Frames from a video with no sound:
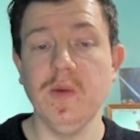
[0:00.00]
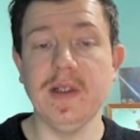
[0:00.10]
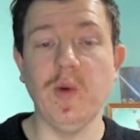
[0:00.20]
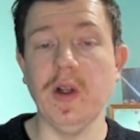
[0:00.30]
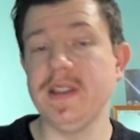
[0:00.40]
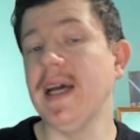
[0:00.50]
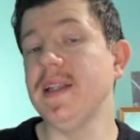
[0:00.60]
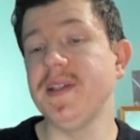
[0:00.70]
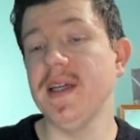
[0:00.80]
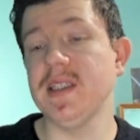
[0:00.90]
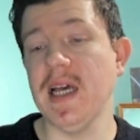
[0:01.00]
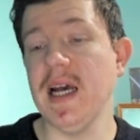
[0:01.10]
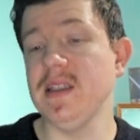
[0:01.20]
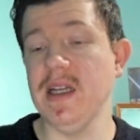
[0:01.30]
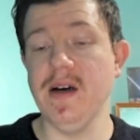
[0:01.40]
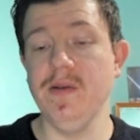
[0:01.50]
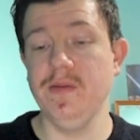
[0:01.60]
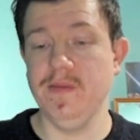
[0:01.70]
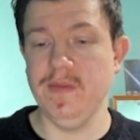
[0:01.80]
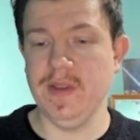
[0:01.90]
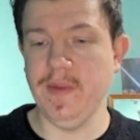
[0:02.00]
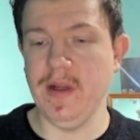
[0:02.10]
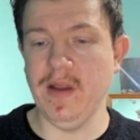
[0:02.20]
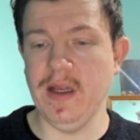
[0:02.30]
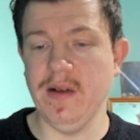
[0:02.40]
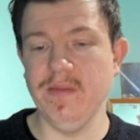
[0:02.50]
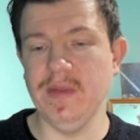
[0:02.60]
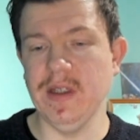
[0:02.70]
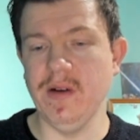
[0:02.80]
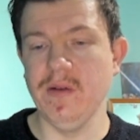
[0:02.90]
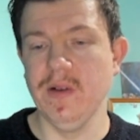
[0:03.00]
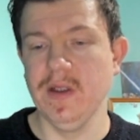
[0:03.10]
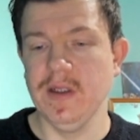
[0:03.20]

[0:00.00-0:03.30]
we're what, 10 sets ahead now? Something like that, you know.